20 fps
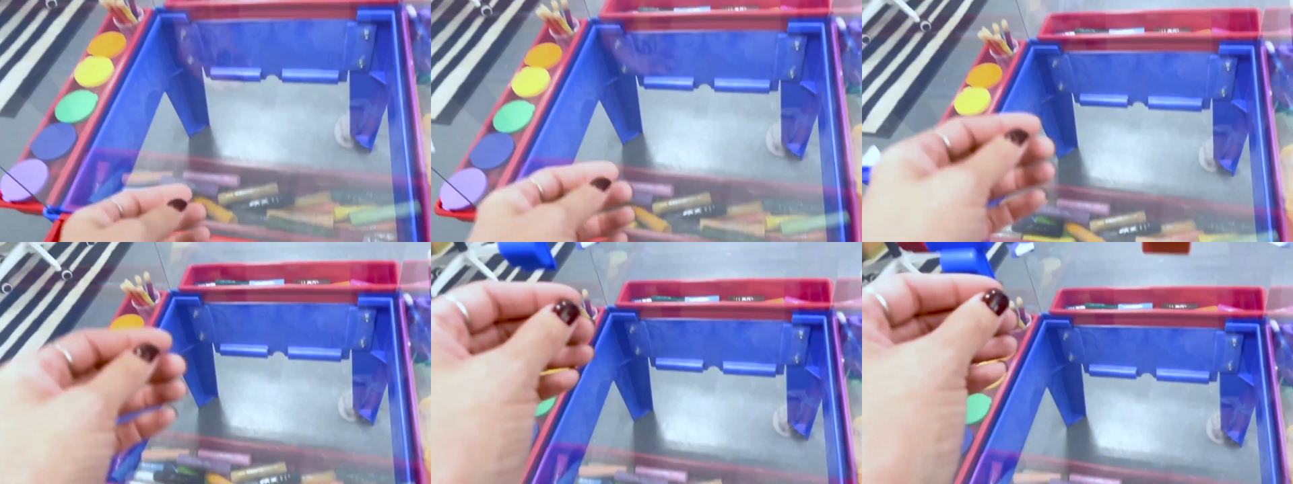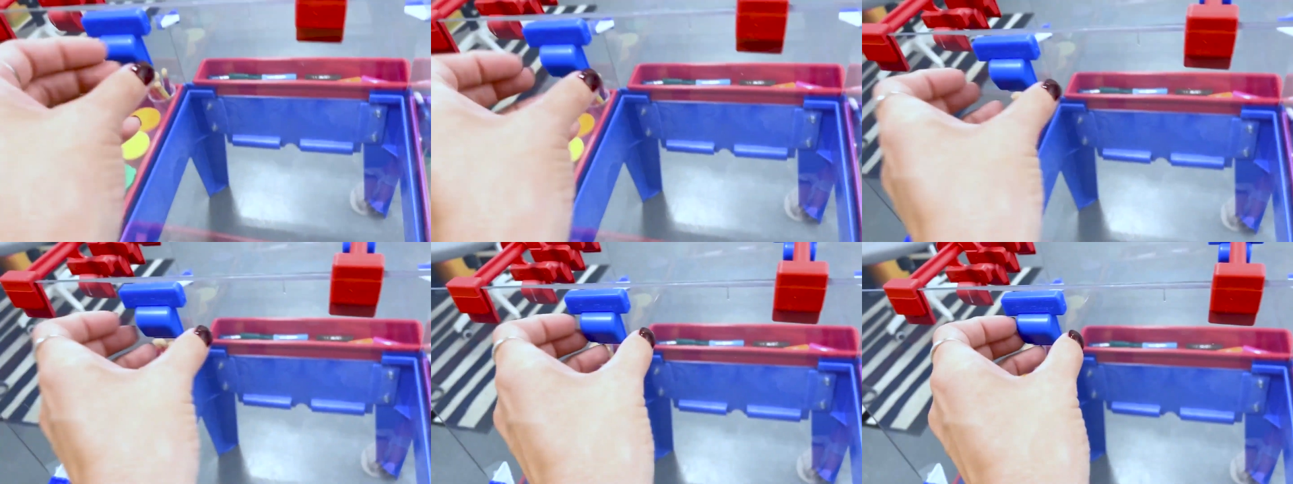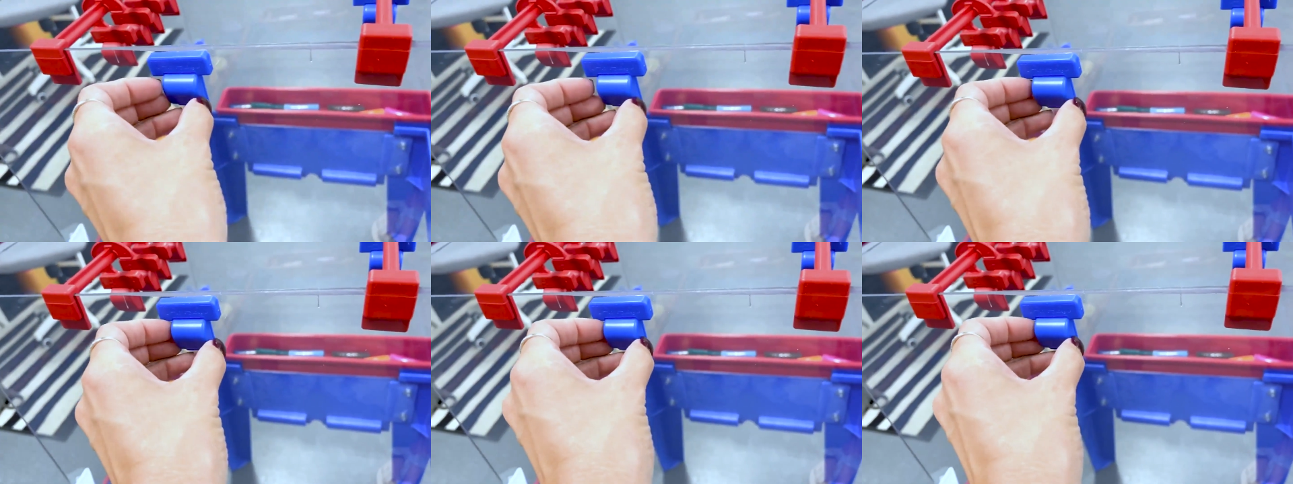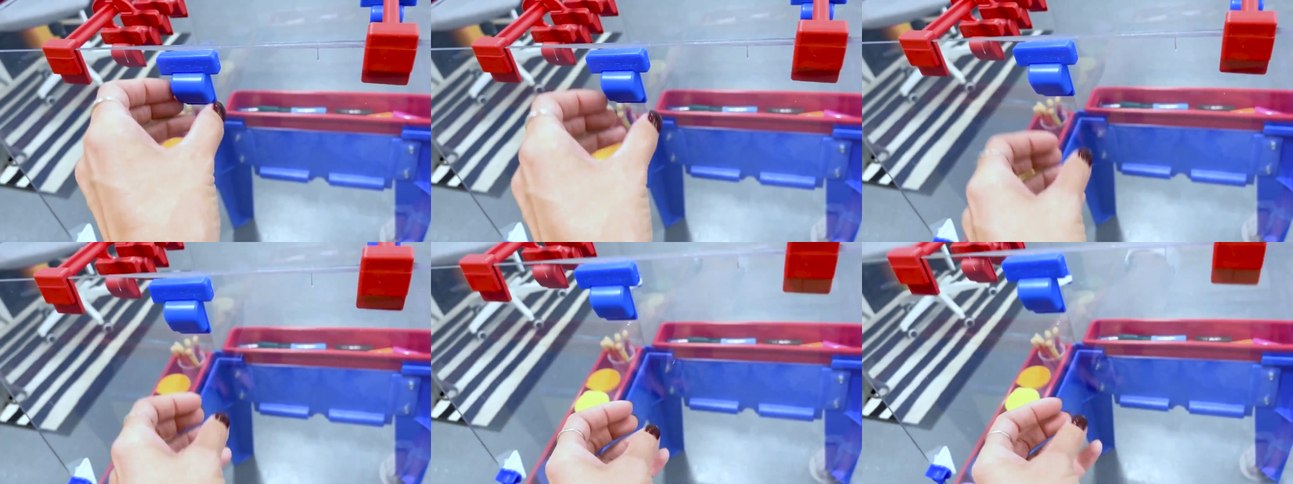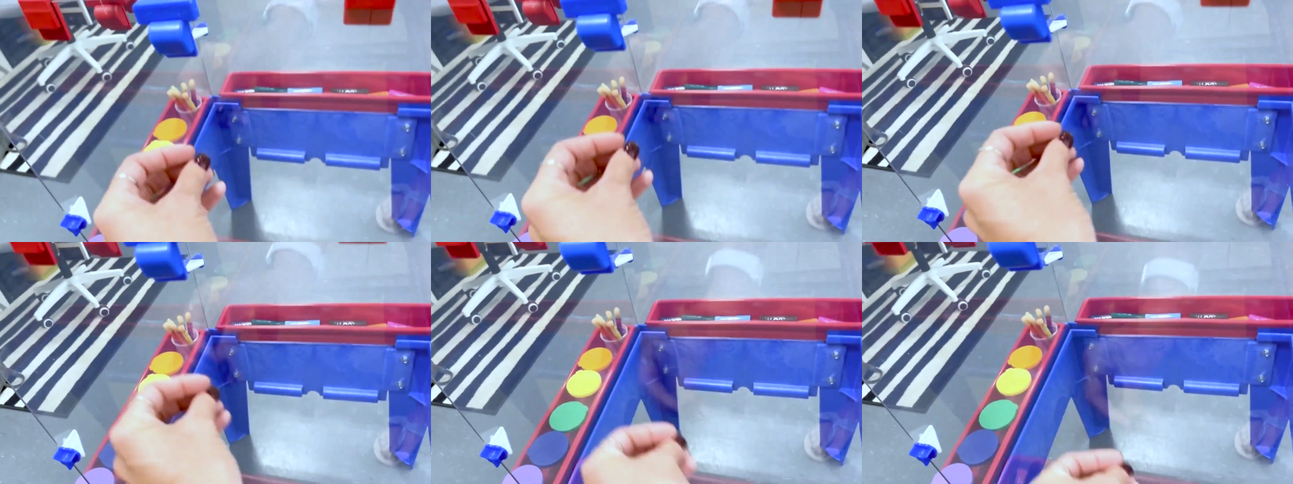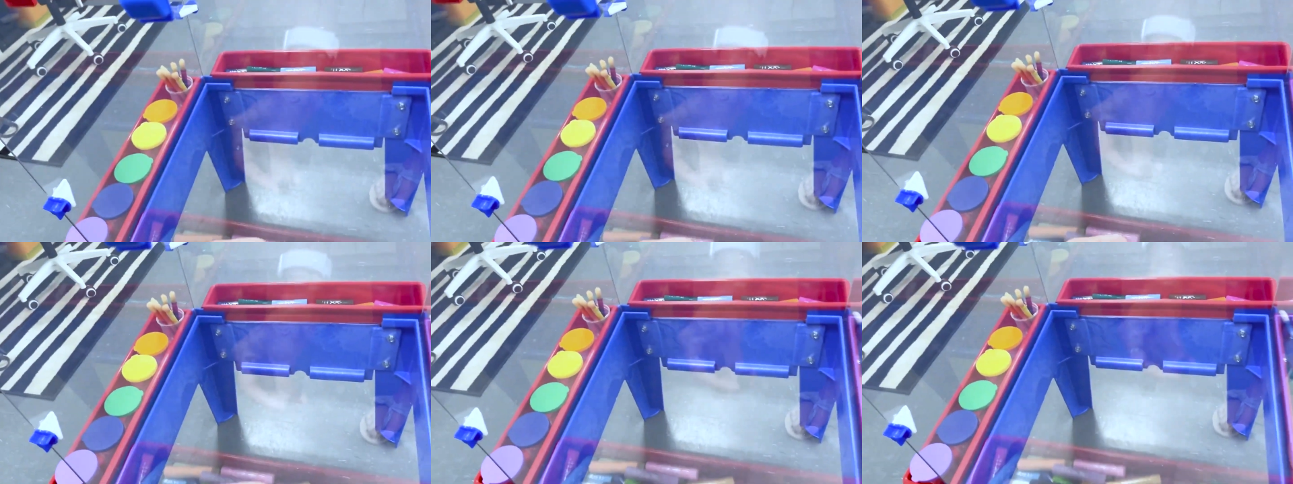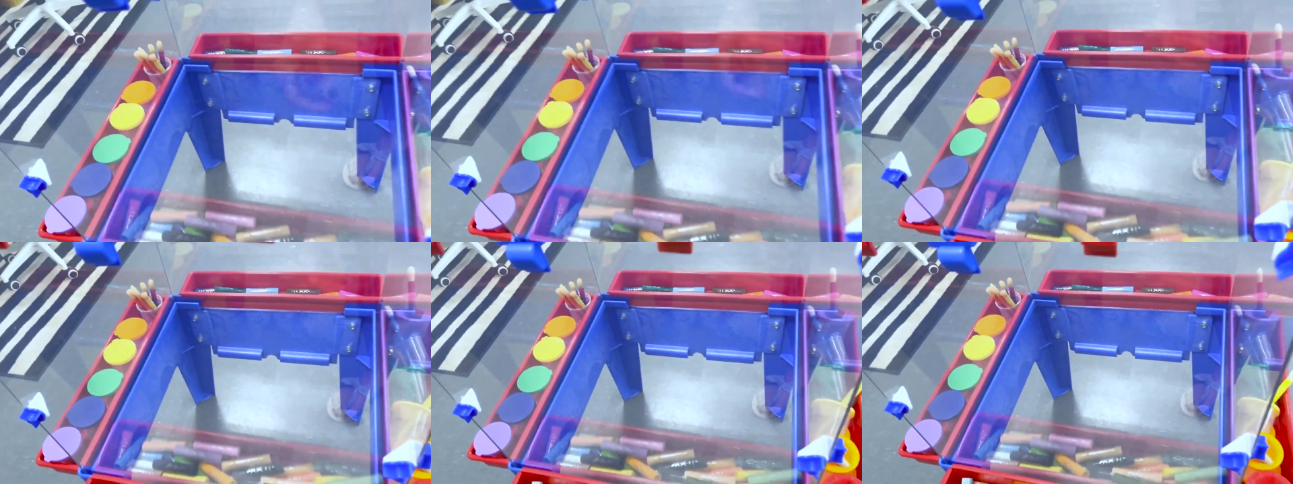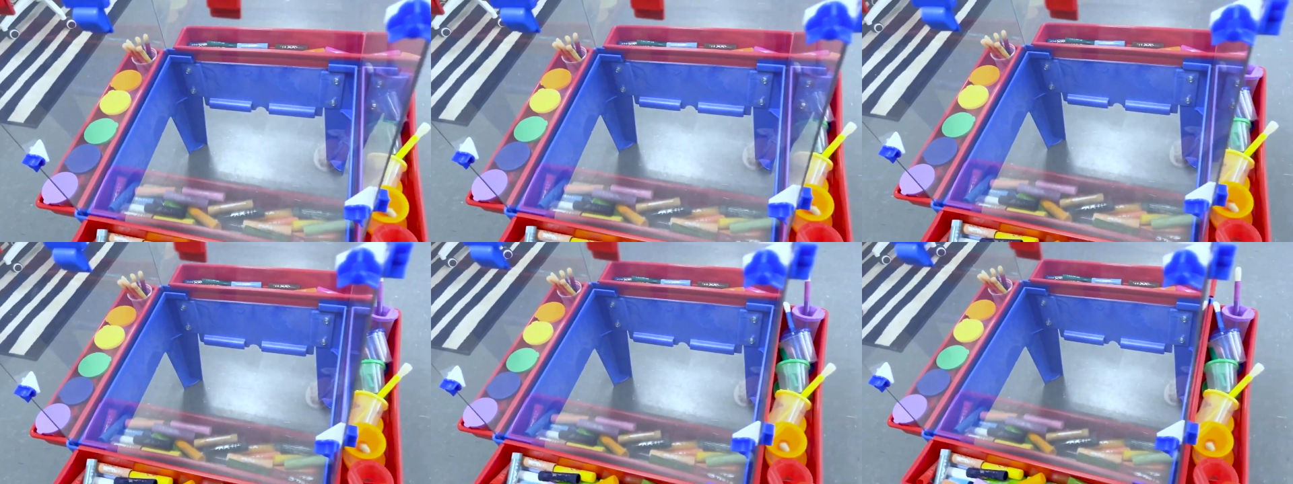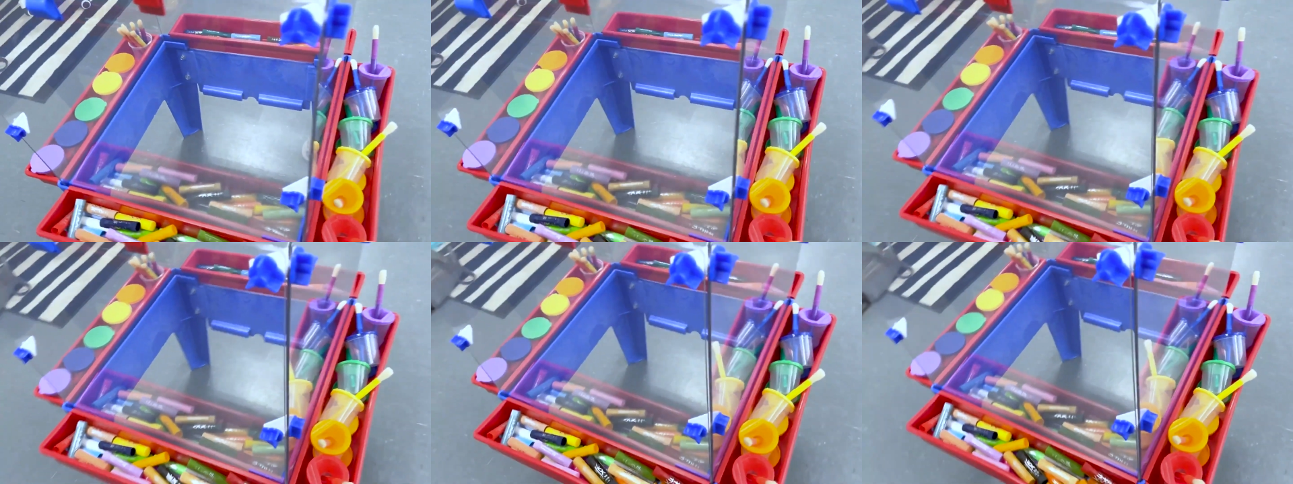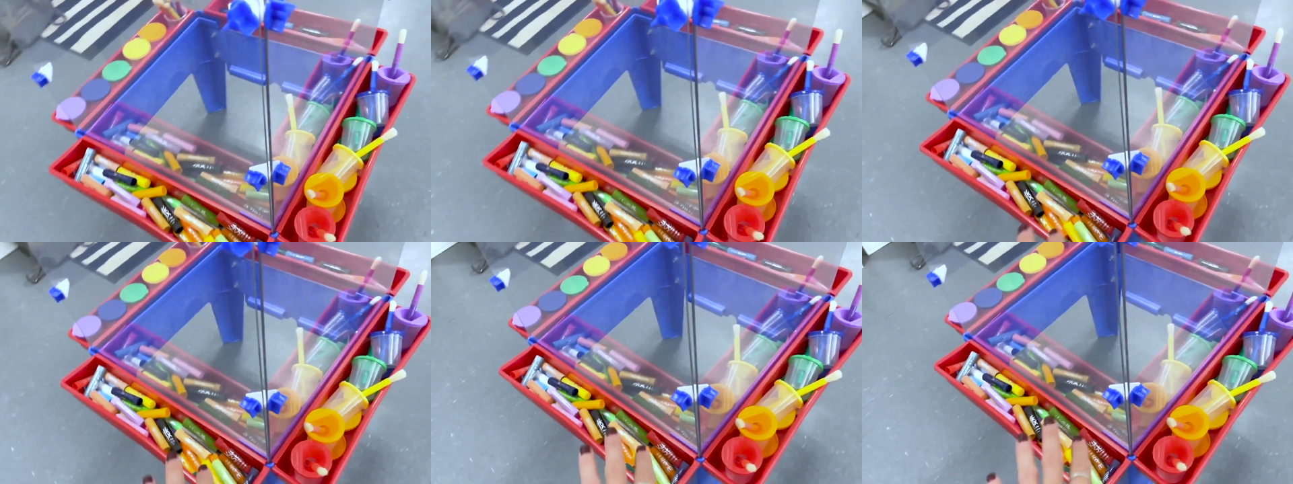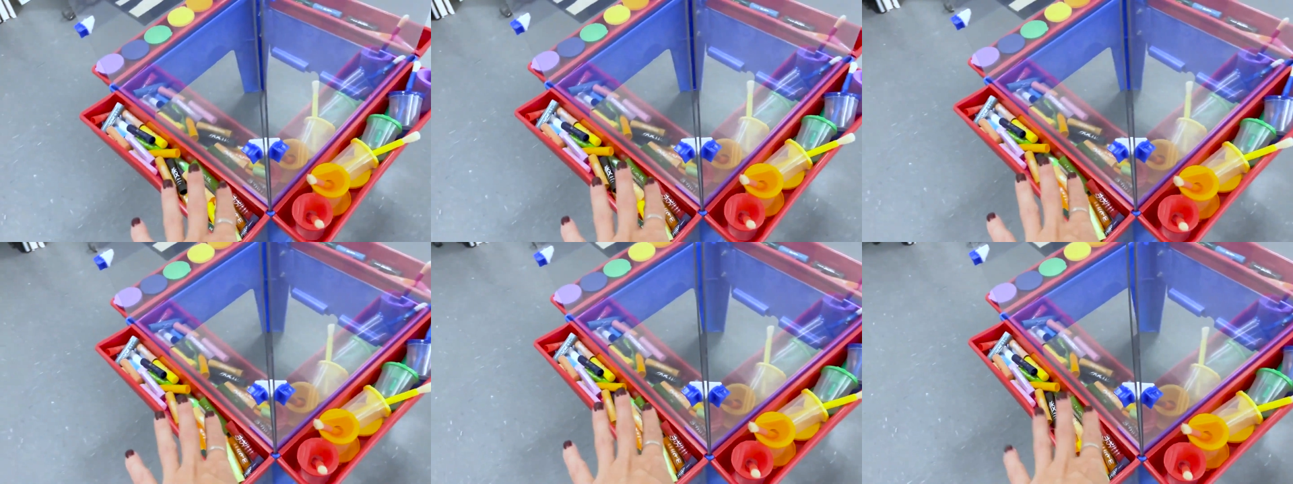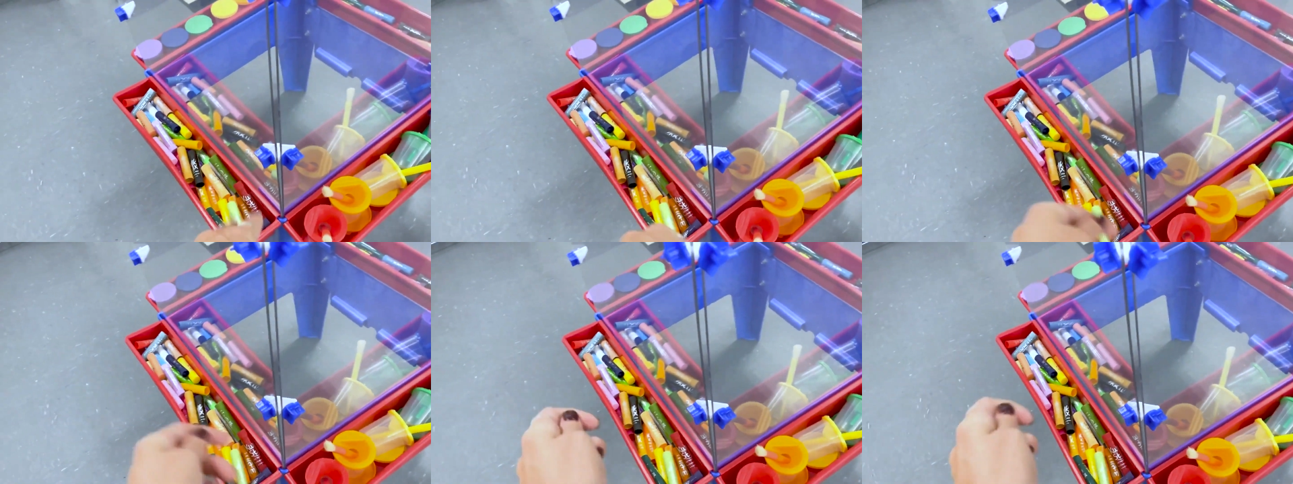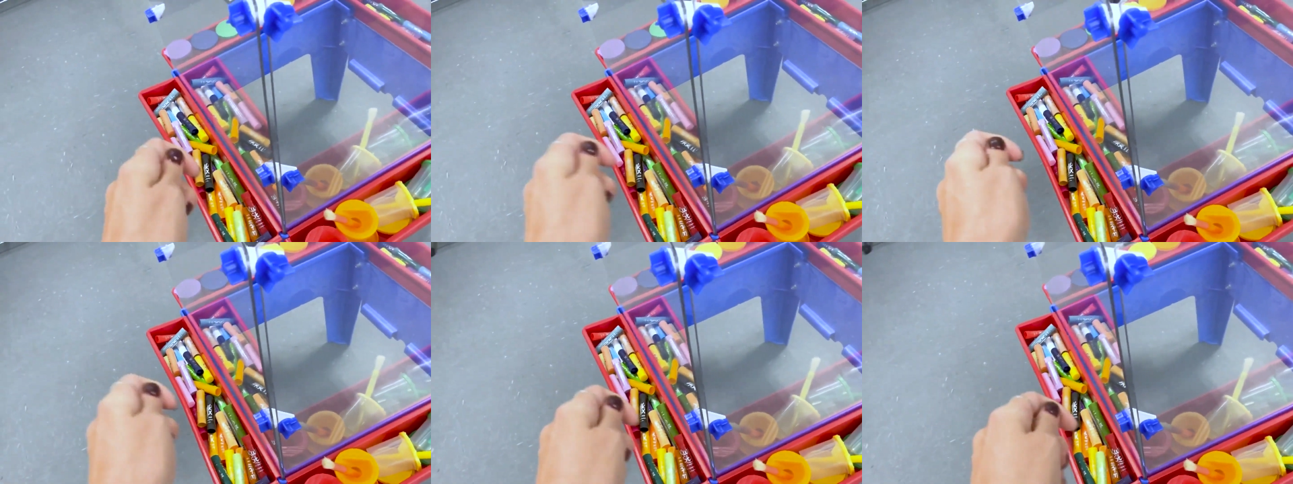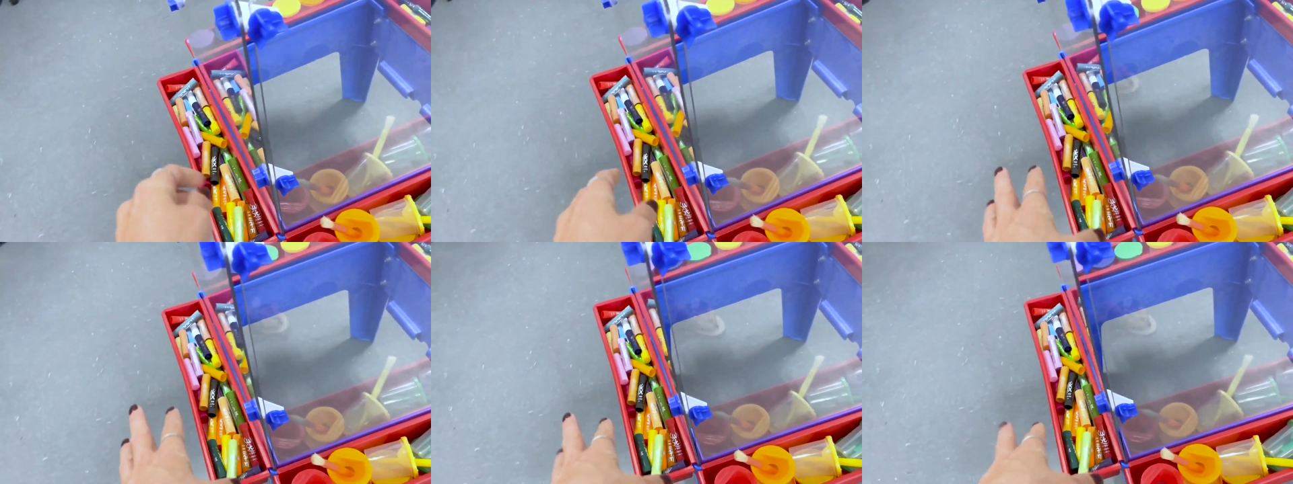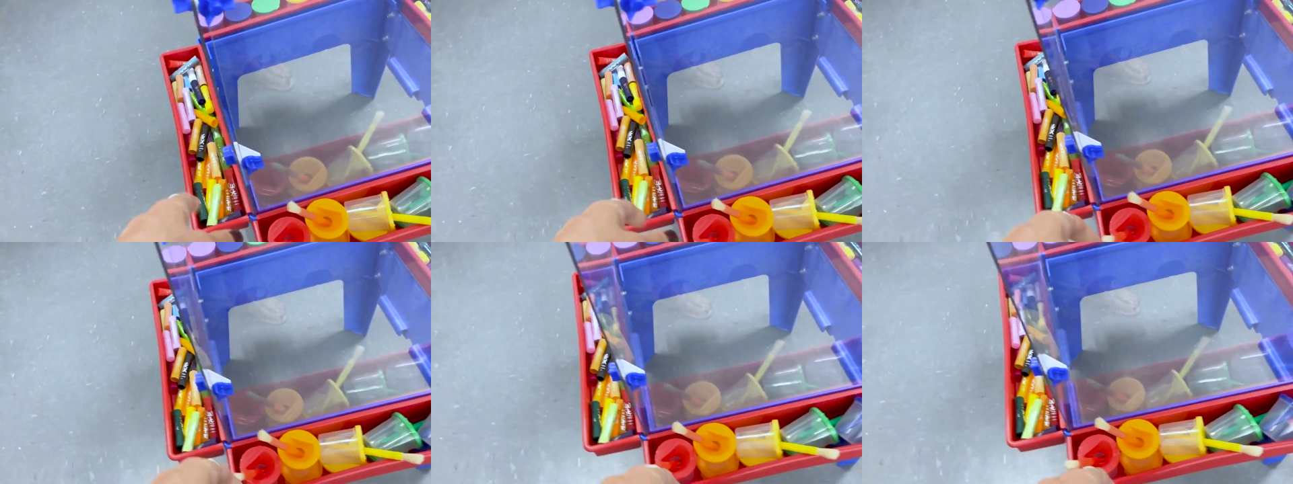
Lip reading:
(no speaker visible)